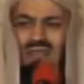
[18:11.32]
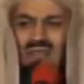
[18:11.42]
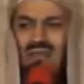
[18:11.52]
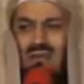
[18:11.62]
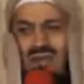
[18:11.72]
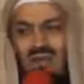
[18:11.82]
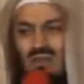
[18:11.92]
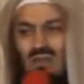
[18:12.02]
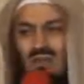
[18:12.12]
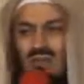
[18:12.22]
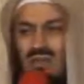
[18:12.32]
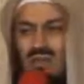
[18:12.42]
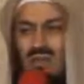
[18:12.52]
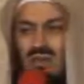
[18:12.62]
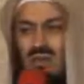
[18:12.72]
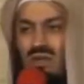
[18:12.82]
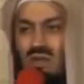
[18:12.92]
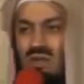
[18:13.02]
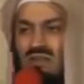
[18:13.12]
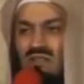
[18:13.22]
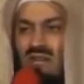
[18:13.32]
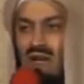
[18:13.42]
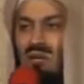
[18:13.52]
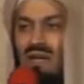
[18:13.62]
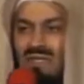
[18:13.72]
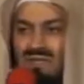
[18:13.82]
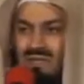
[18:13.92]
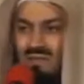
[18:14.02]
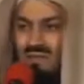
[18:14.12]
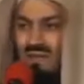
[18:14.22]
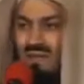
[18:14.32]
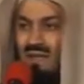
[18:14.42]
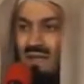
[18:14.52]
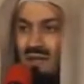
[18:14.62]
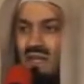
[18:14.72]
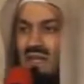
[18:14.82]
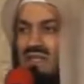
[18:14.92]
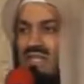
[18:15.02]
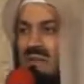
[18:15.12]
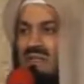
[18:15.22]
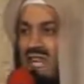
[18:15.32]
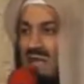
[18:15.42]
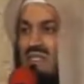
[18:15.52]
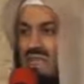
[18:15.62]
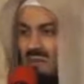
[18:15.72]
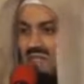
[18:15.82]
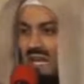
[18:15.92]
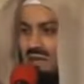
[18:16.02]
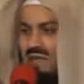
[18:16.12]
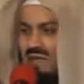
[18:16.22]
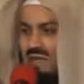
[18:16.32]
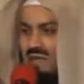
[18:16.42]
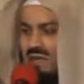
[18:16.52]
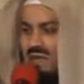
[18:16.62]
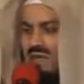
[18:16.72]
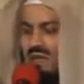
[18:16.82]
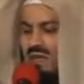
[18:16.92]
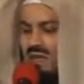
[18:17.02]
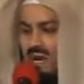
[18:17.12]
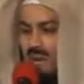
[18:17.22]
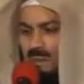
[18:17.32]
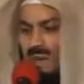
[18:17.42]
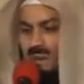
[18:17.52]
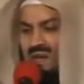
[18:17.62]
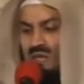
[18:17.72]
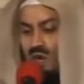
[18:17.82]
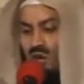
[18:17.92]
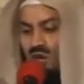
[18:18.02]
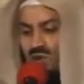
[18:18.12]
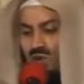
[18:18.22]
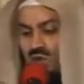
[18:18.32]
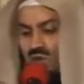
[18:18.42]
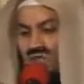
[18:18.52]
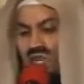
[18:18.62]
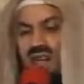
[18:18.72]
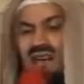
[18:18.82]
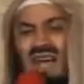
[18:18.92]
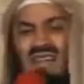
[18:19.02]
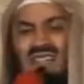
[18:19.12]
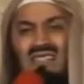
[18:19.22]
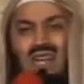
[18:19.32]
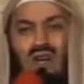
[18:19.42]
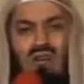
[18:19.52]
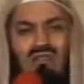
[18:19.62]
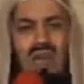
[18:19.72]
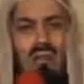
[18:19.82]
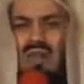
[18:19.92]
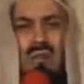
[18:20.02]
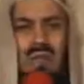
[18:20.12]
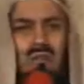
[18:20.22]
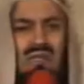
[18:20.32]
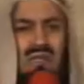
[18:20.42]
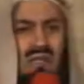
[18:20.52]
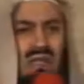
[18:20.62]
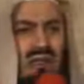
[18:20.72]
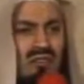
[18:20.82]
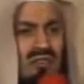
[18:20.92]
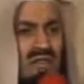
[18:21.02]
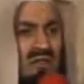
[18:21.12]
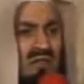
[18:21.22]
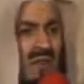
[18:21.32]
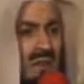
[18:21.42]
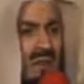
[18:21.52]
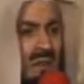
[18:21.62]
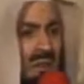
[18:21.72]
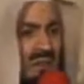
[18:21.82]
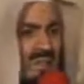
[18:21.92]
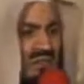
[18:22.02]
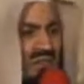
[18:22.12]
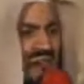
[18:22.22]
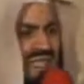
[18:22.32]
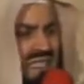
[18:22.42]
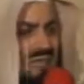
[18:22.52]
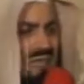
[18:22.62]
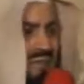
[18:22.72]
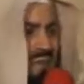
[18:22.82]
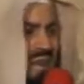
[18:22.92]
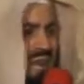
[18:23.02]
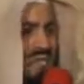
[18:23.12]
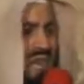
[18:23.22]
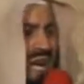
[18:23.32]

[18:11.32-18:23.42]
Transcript: they... Well, I don't know if we can call the women fir'aunas. But at the same time, sometimes, there are people in the homes who terrorize their own family members. The family members are frightened of them. A